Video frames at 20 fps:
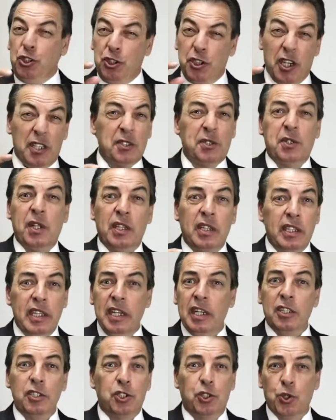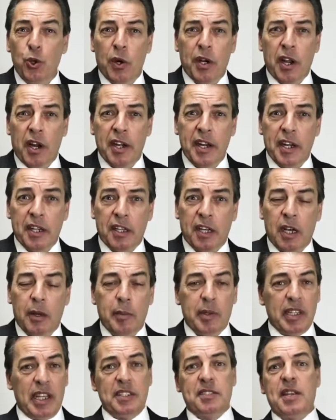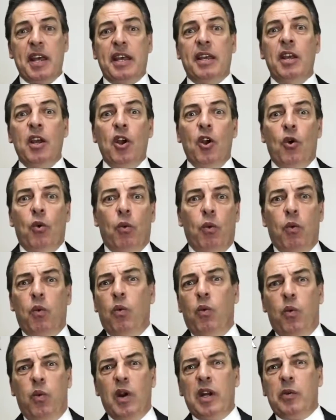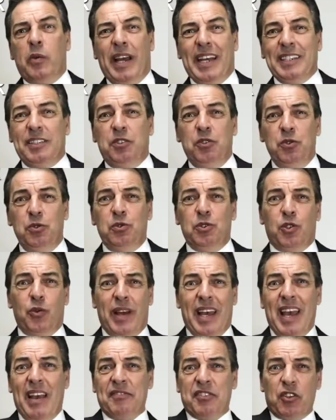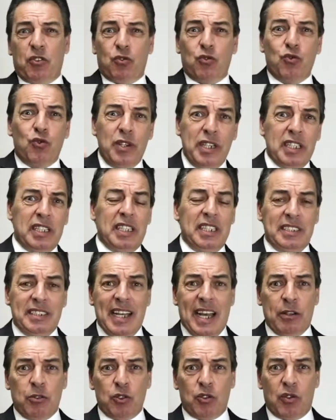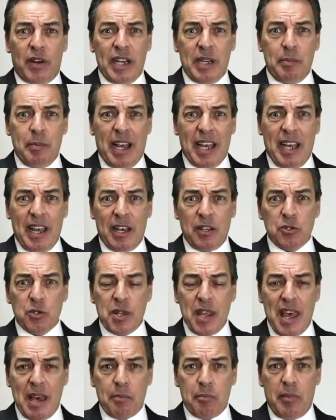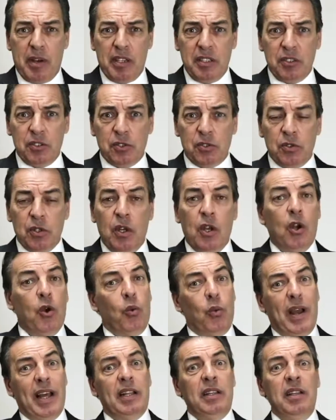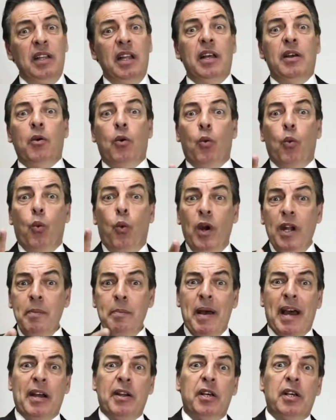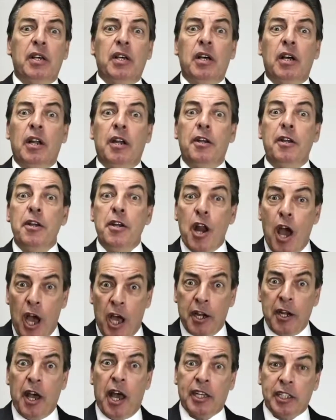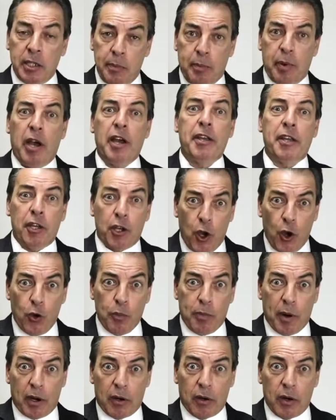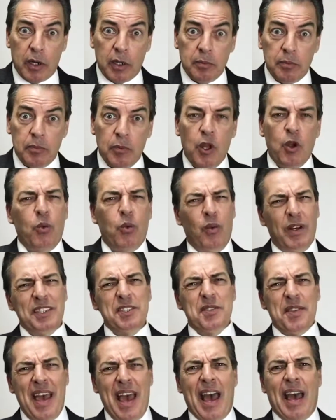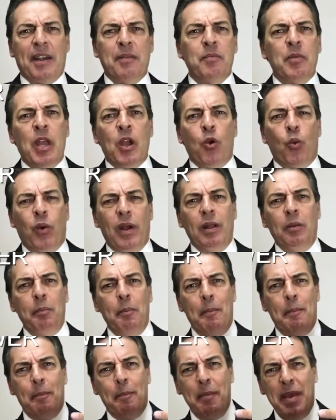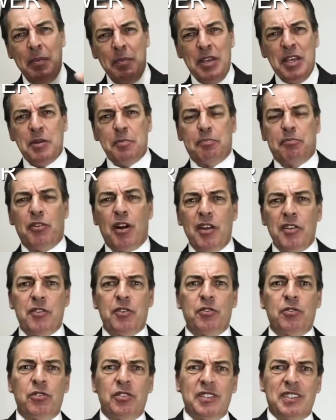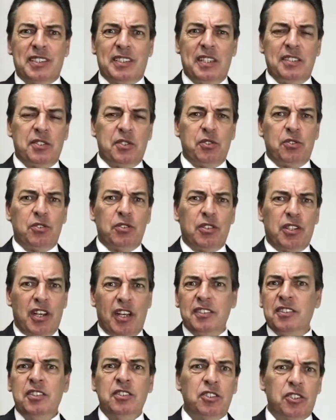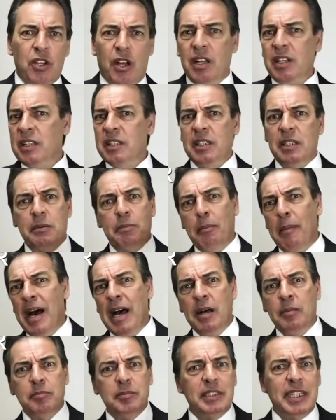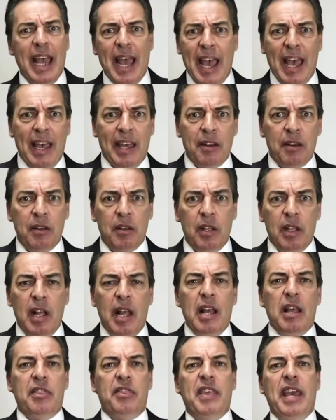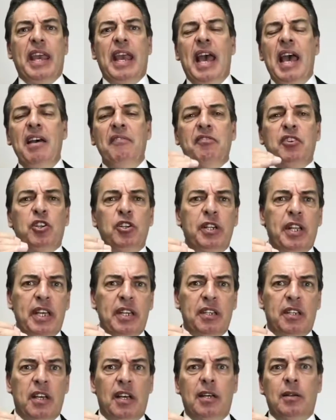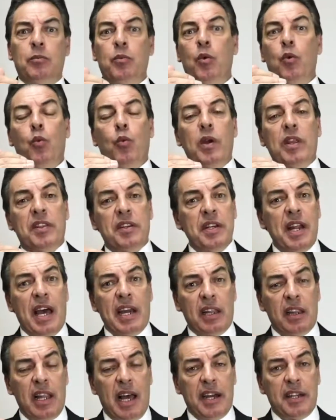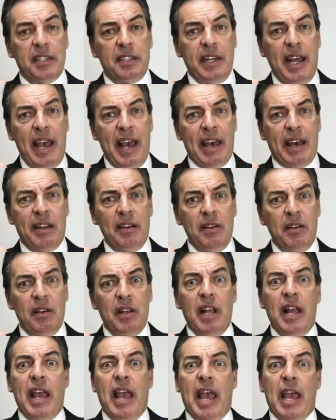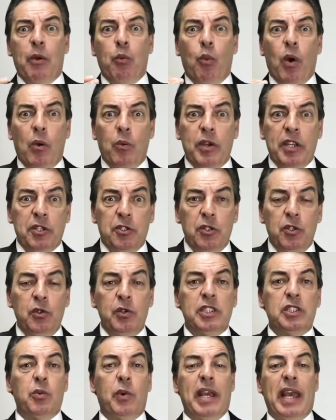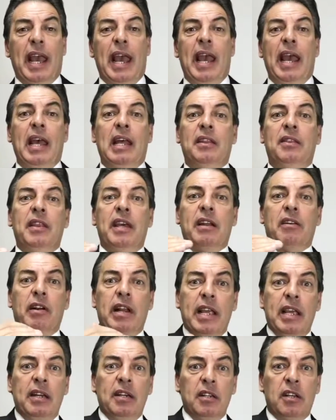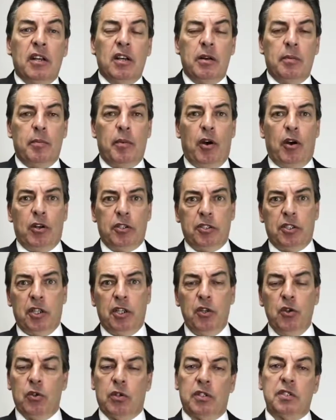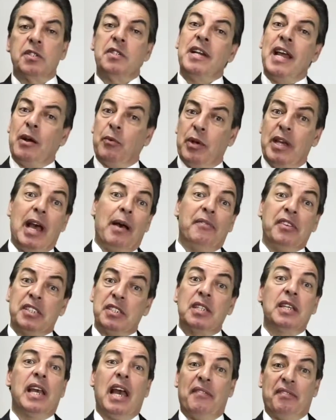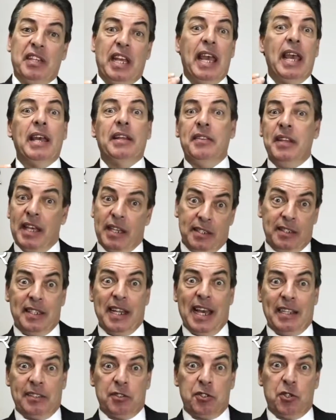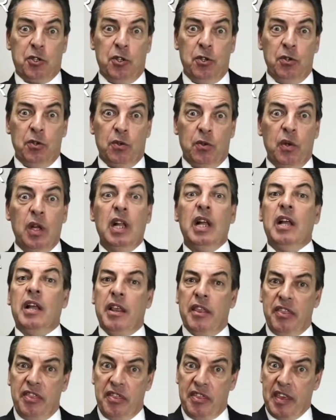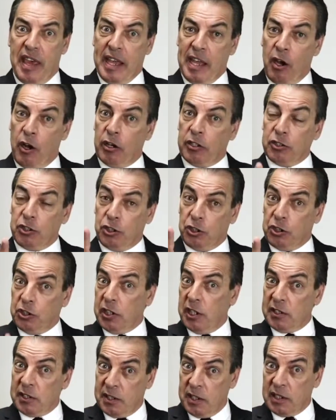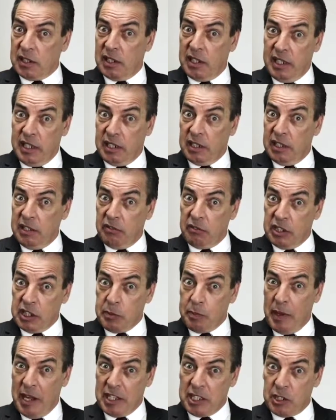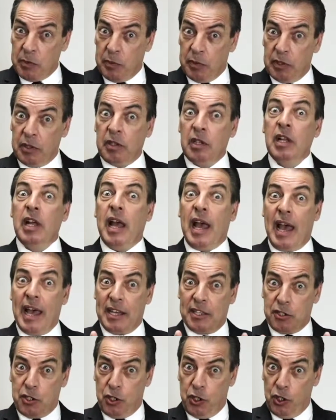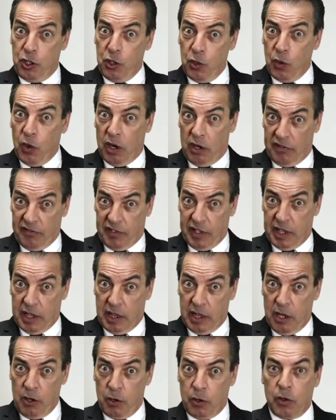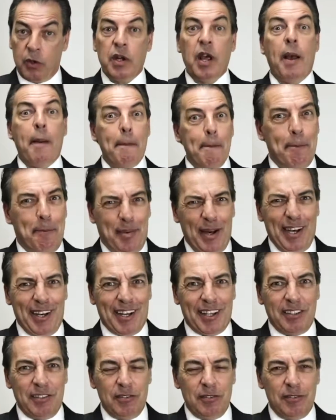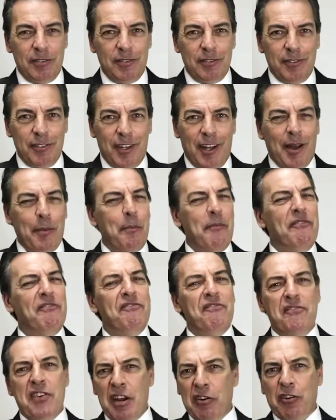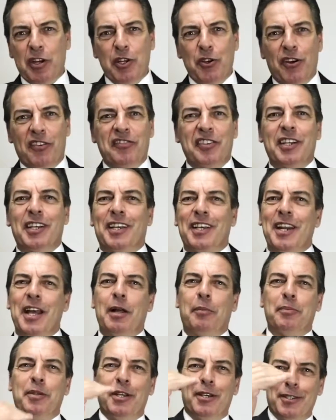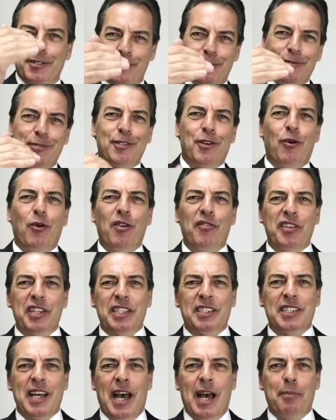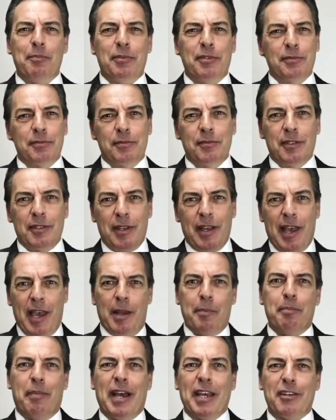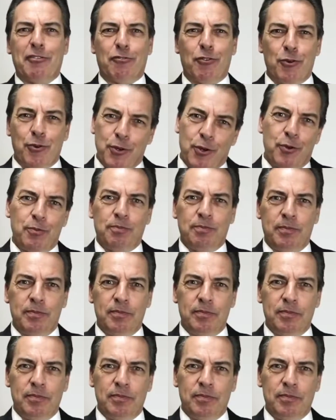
just a little short on income and they say, what do I do? Do I have to really downgrade my house that much? Well, what about a non-occupying co-borrower? What's that? Well, maybe your brother, sister, cousin Charlie, mom, dad. They have good income with not a lot of debt. And what we do is we add their income onto yours. Now, we obviously have to add their debts too. They are just as legally responsible as you are for the loan. But very often it can help you go over the top and buy your own home.